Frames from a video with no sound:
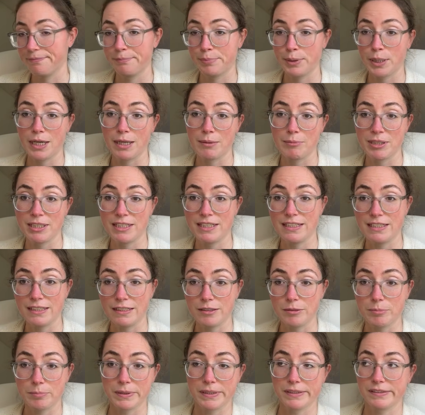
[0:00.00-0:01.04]
But I'm an
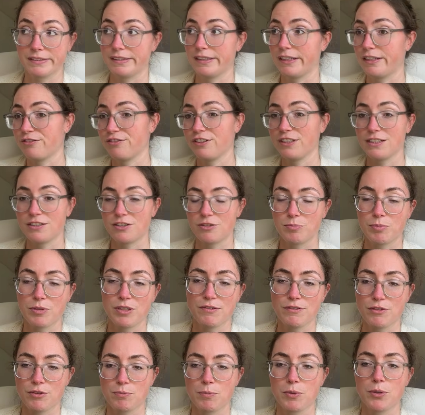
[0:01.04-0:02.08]
idiot because I finished the
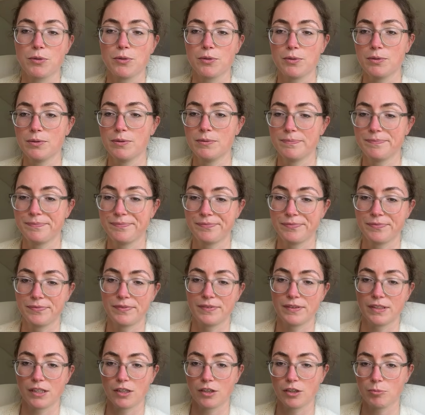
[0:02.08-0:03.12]
previous ball
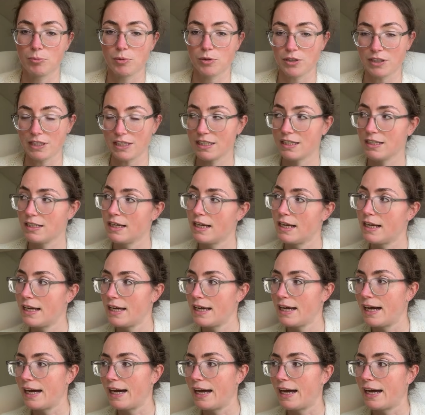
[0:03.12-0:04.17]
on the body
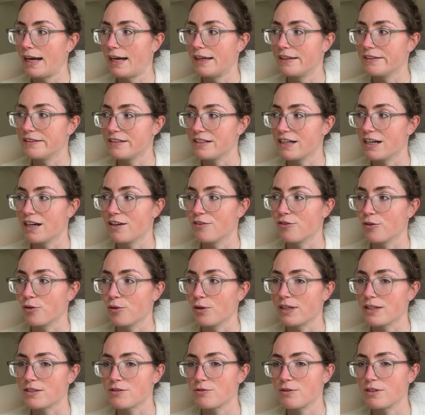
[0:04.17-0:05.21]
and I
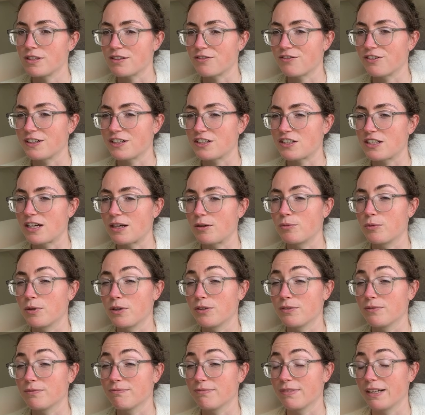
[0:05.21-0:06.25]
thought as soon as I finish that
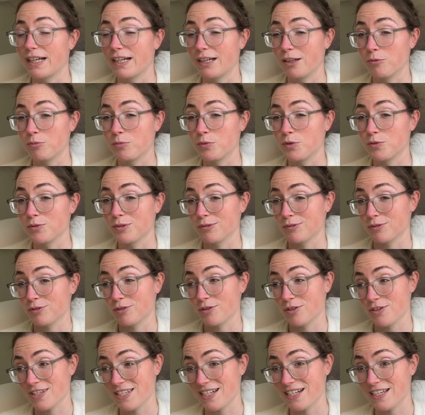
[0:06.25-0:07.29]
one, I'll move over
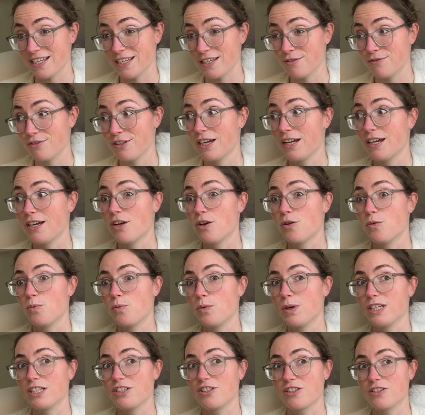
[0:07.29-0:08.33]
to the sleeve,
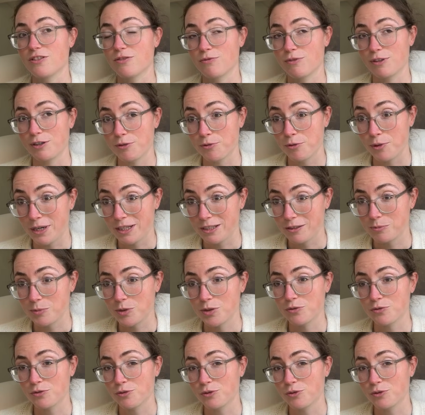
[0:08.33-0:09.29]
which is a requirement